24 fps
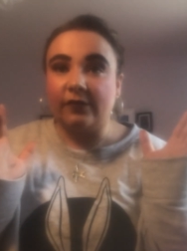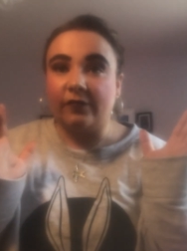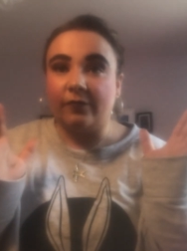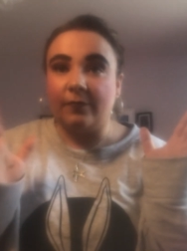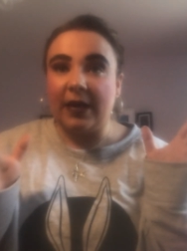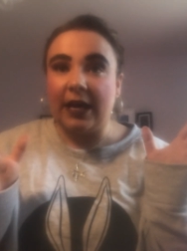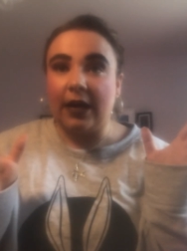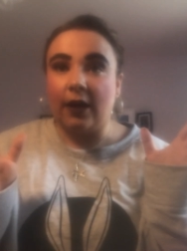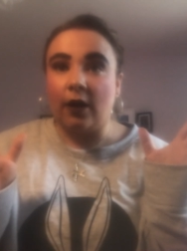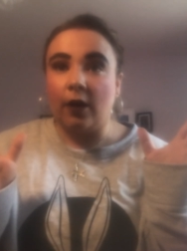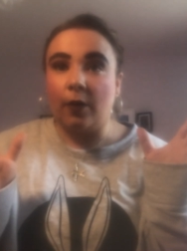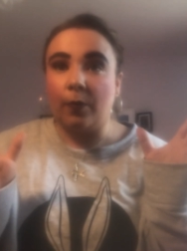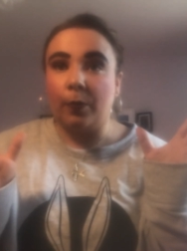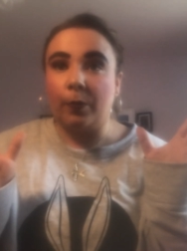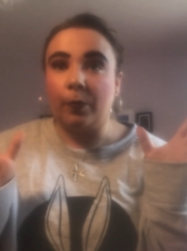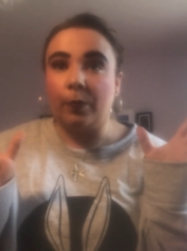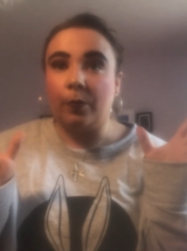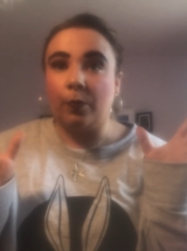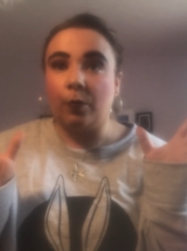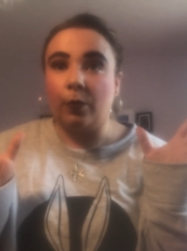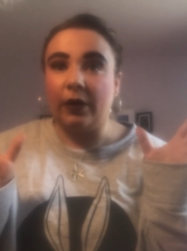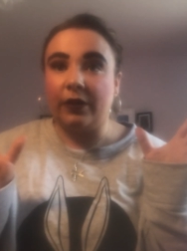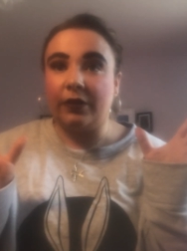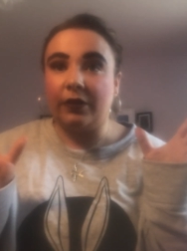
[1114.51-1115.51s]
of makeup
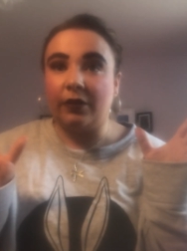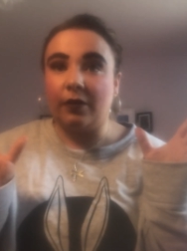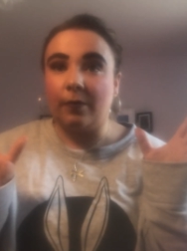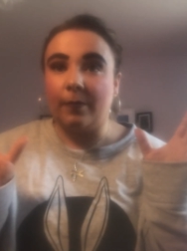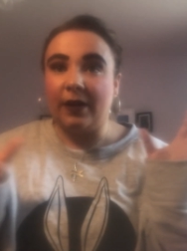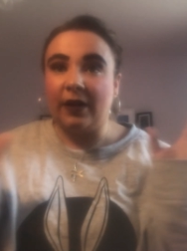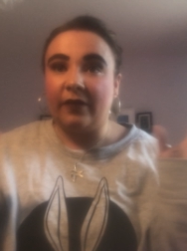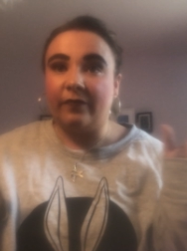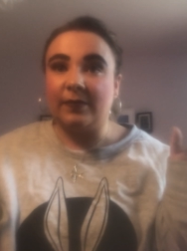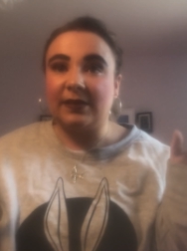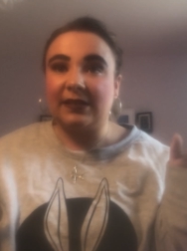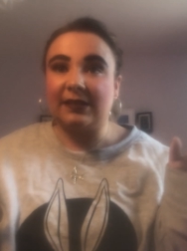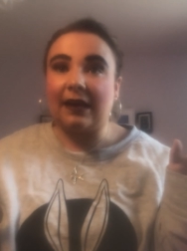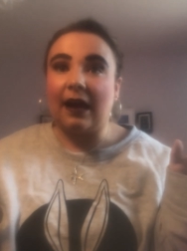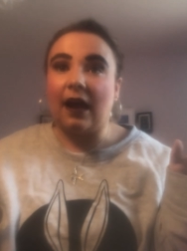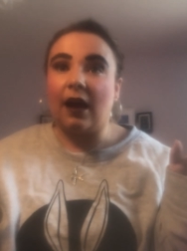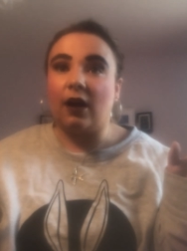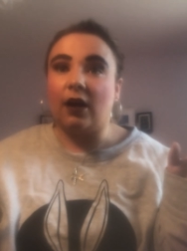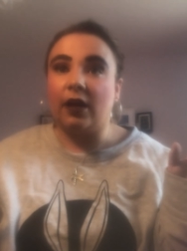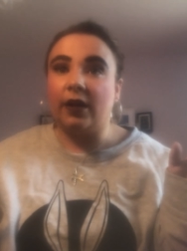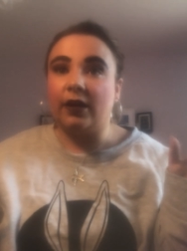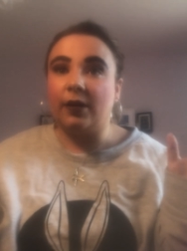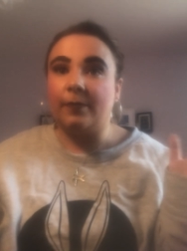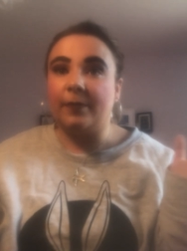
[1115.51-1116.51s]
with a bit of
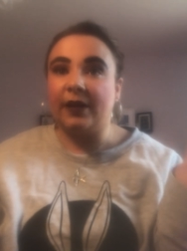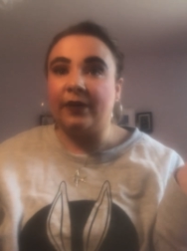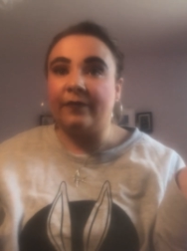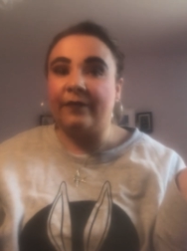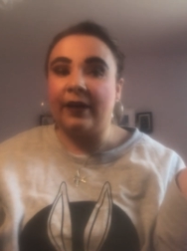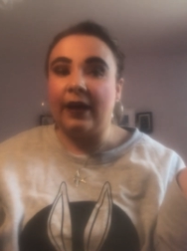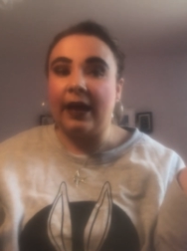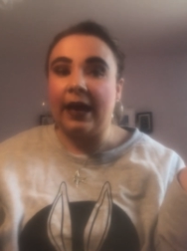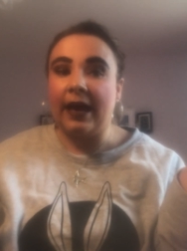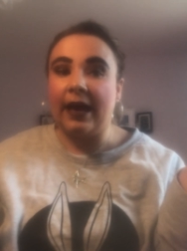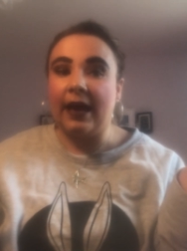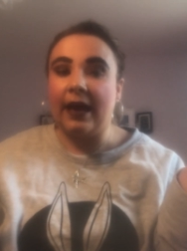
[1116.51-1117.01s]
mascara and a bit of uh,